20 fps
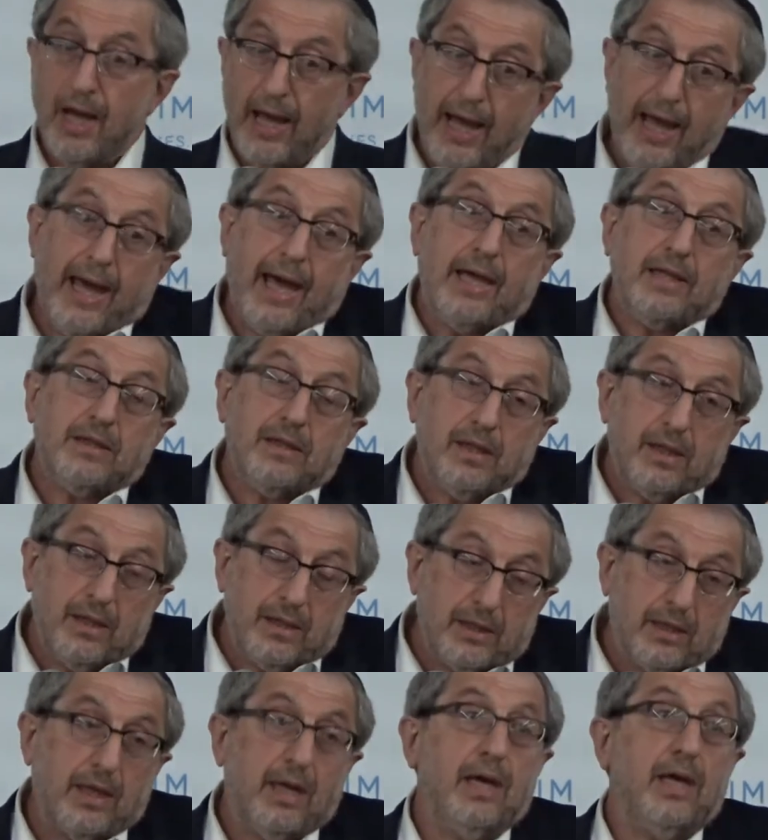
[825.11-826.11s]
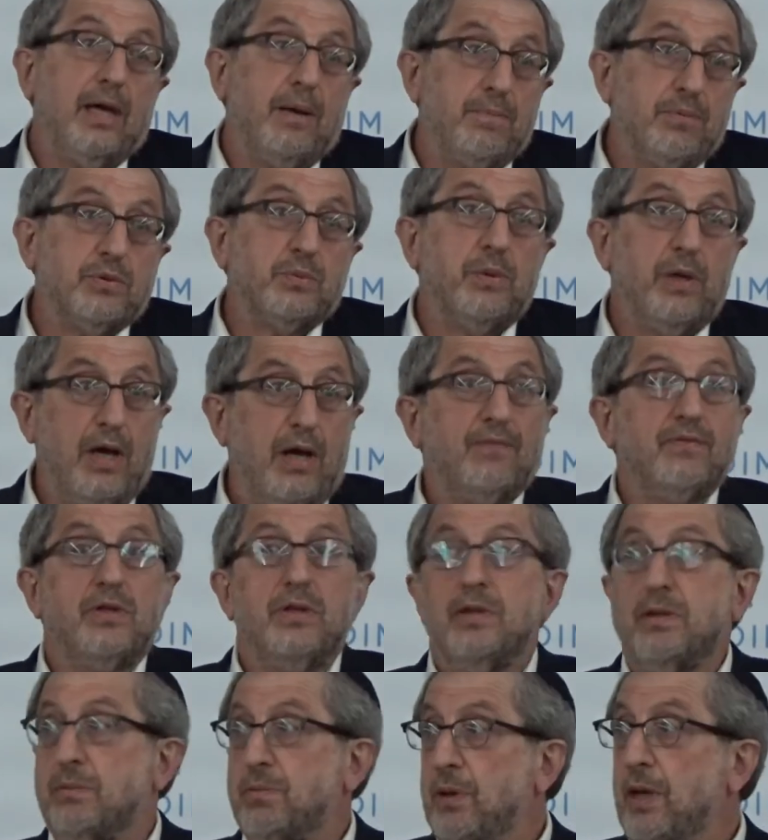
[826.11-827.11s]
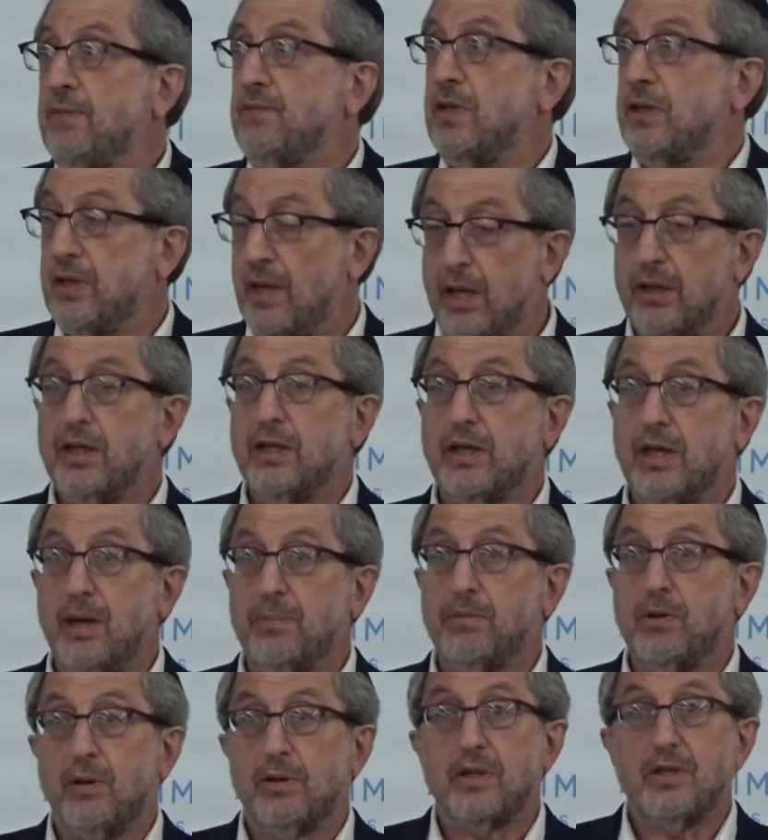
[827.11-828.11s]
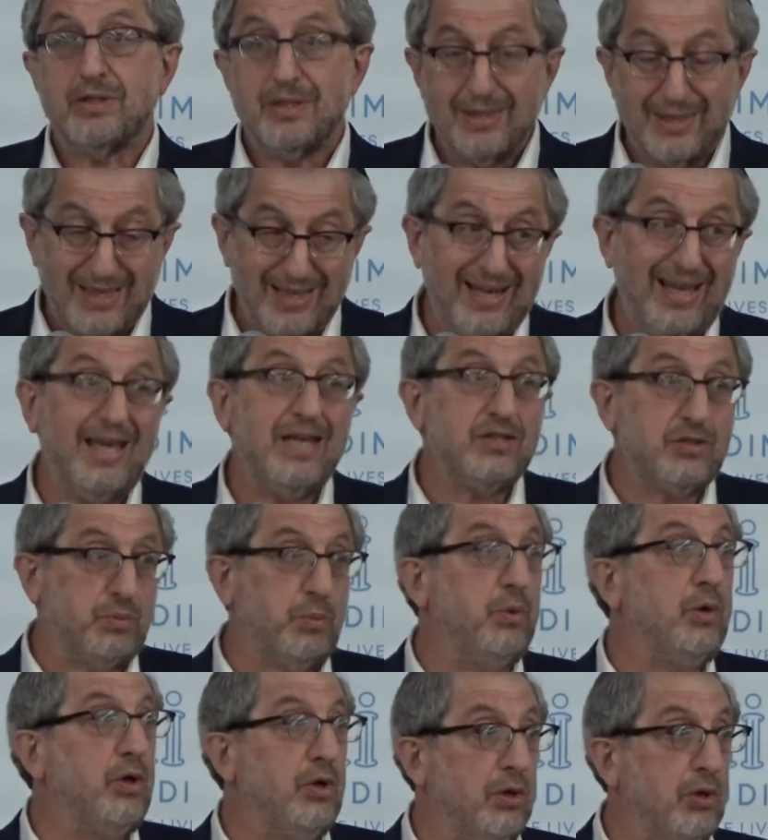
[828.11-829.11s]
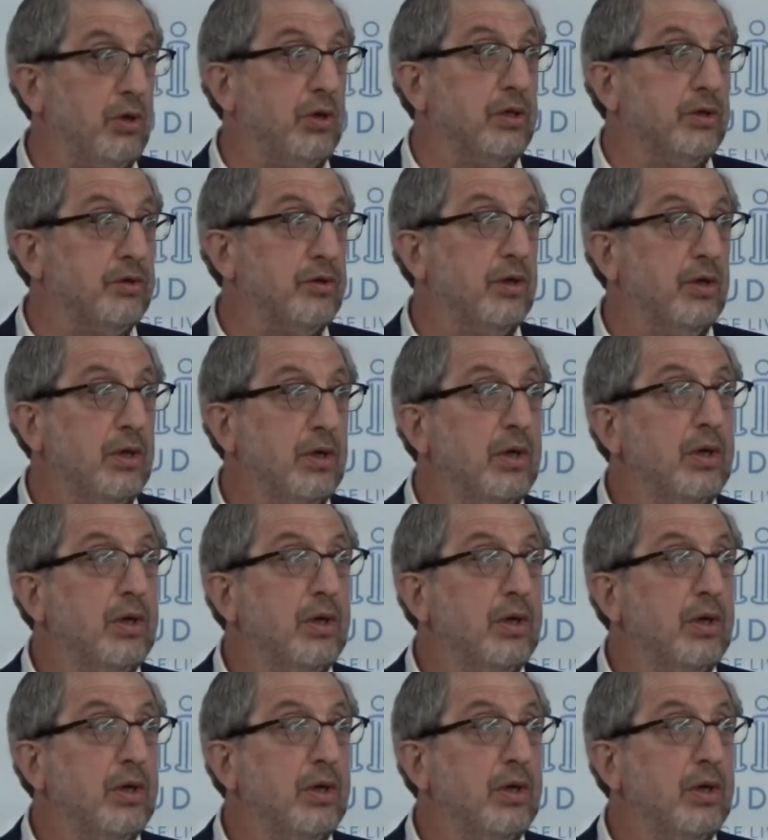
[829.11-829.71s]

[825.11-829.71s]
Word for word: And in camps, we have, to, we have to tell the camp directors, in today's world,